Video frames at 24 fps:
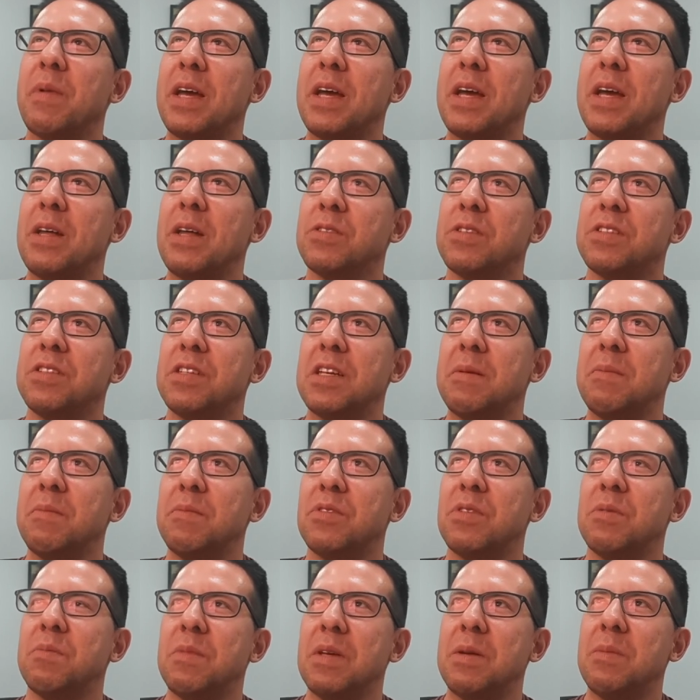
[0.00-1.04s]
made her
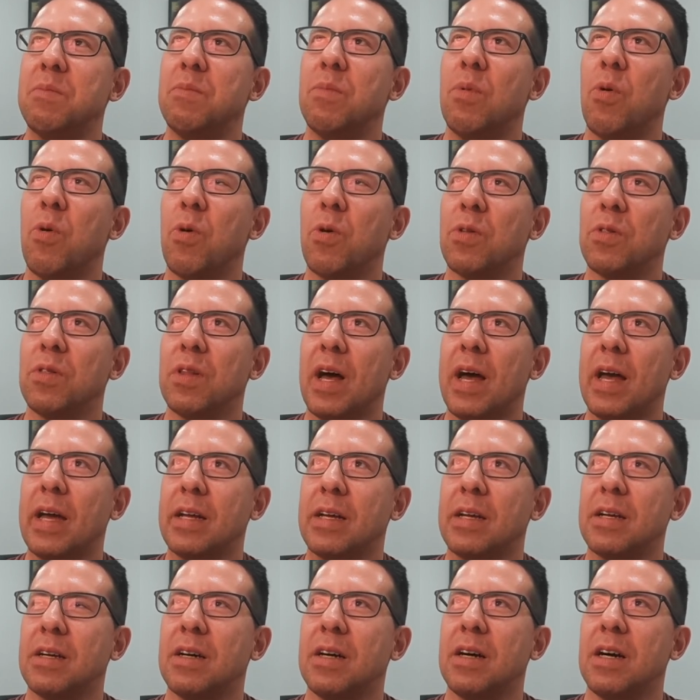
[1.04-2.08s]
seem to me more
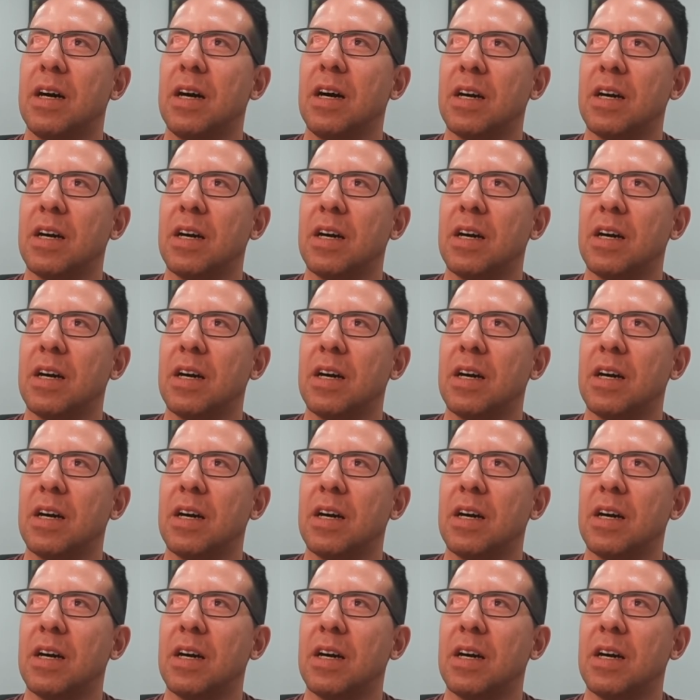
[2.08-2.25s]
like